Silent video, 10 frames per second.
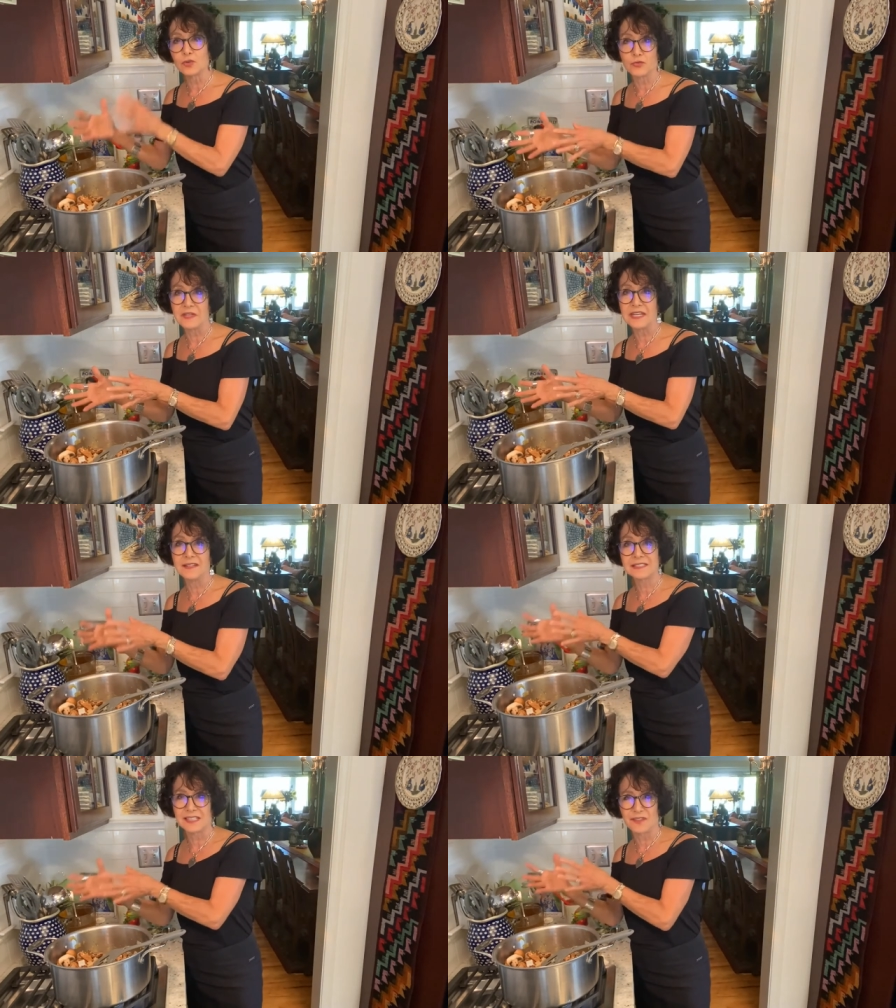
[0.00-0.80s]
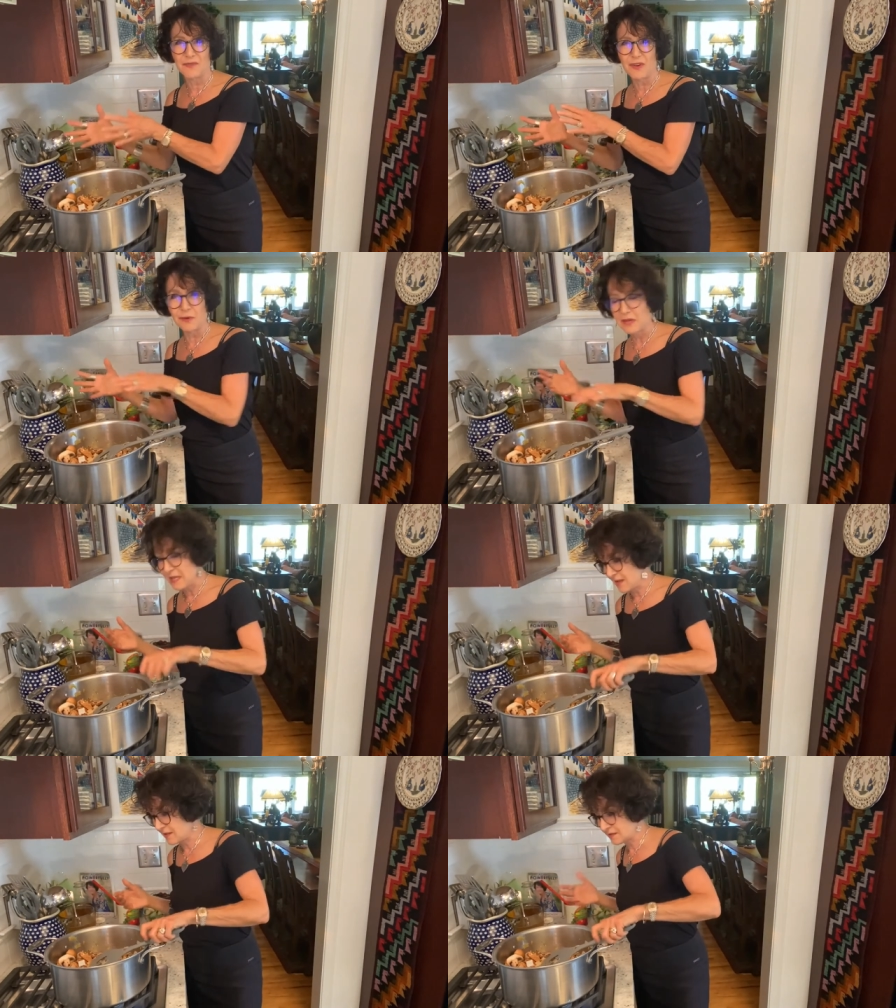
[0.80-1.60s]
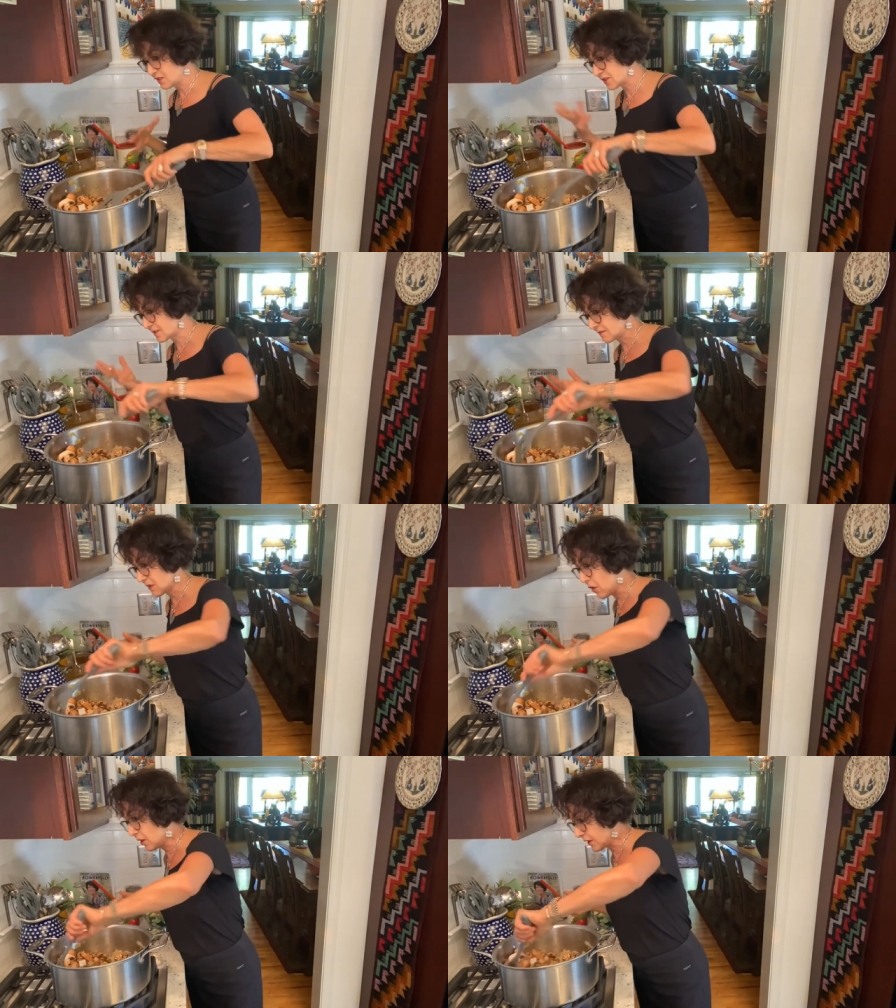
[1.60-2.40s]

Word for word: greens at the very end, just on